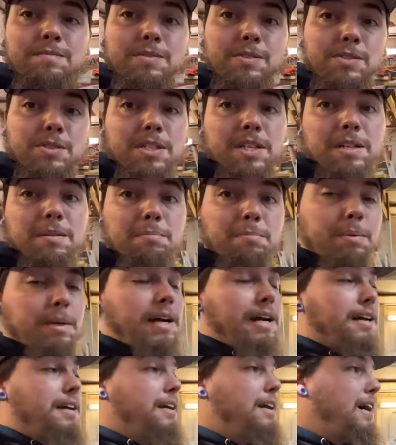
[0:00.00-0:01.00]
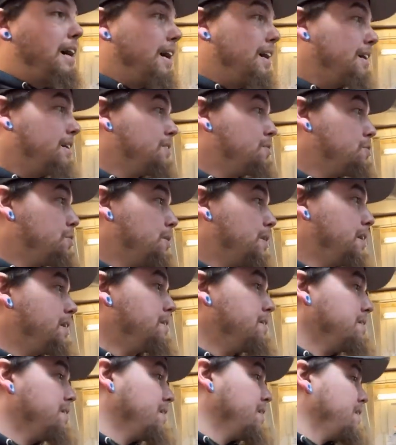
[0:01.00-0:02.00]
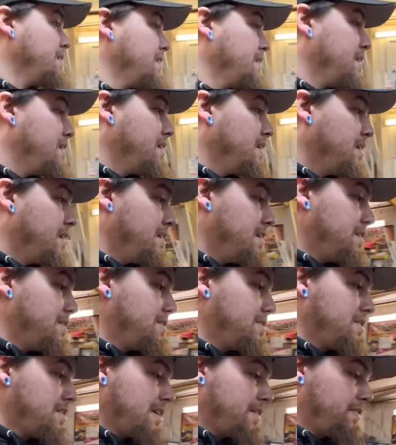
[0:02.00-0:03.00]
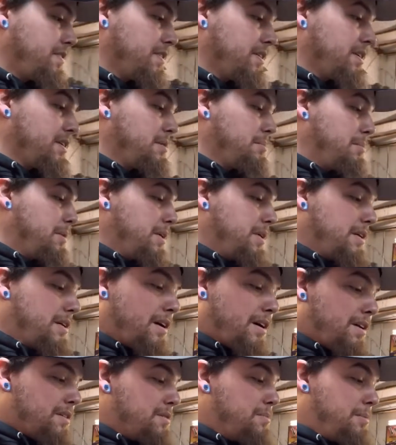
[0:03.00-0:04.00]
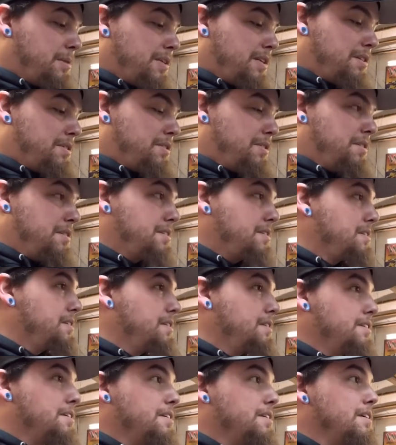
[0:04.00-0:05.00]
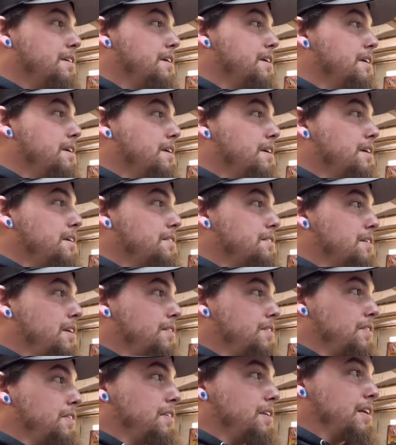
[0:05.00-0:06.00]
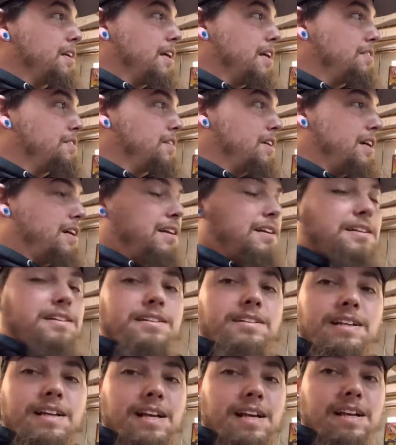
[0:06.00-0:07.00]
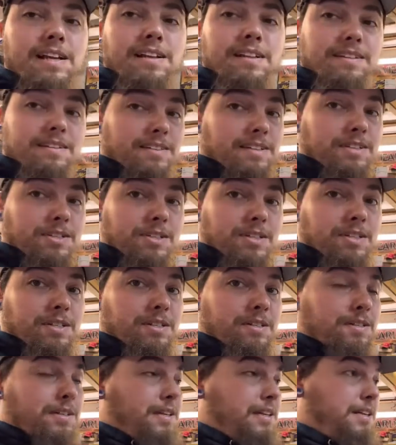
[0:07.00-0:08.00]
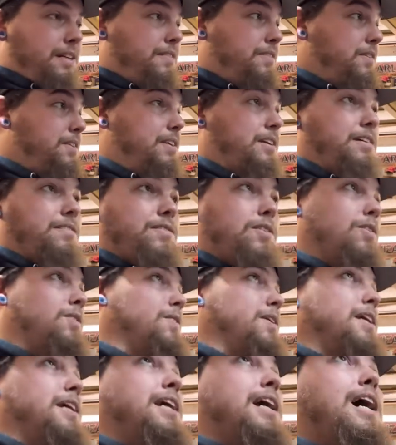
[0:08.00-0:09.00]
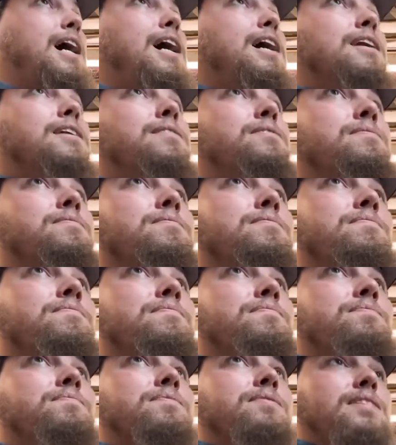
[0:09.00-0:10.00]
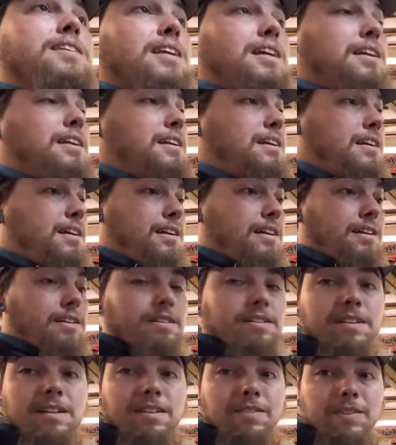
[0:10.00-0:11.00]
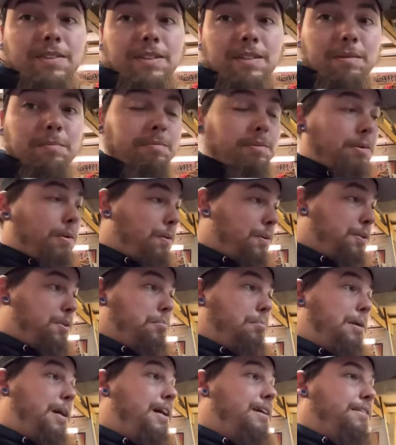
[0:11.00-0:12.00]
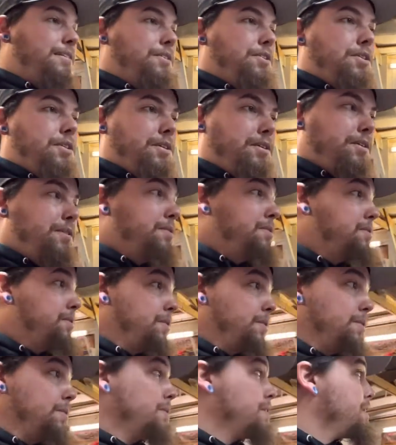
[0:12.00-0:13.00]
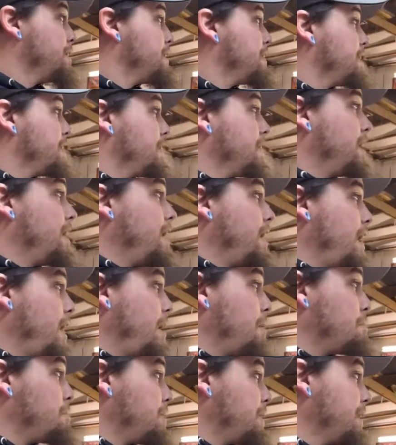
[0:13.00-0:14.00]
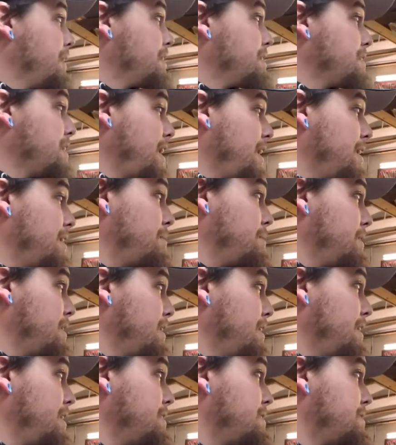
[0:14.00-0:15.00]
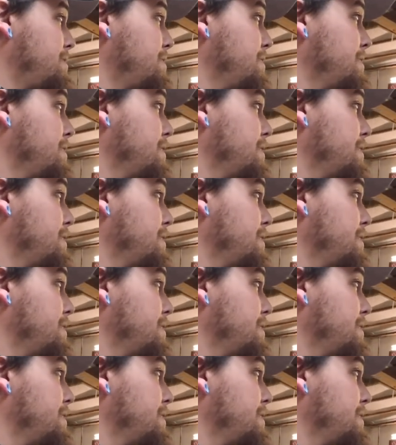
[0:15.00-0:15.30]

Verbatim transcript: If you see it, buy it. I enjoy it. This is definitely going to be an awesome addition to everything I've got this year and everything I've already got and uh, everything I'm going to buy this year. So I'm pretty excited with this.